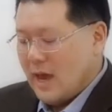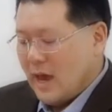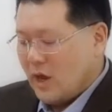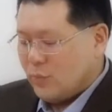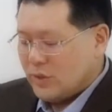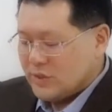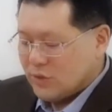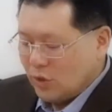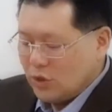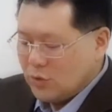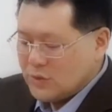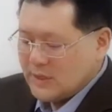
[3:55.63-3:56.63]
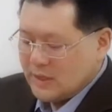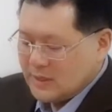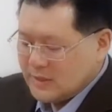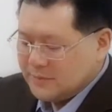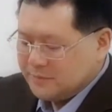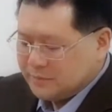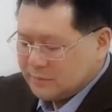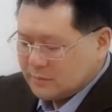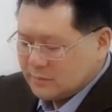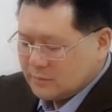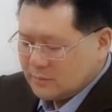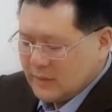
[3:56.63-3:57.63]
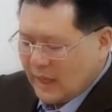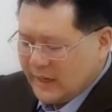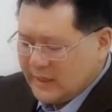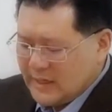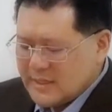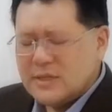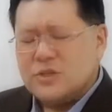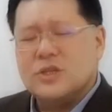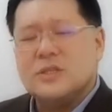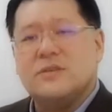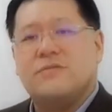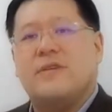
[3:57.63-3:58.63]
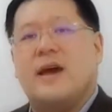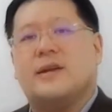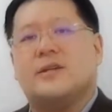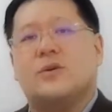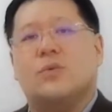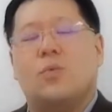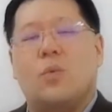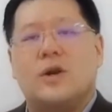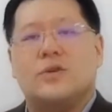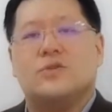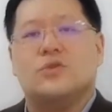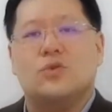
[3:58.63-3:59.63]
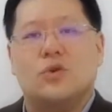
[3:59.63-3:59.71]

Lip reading: And with scoliosis, it doesn't just affect 1 or 2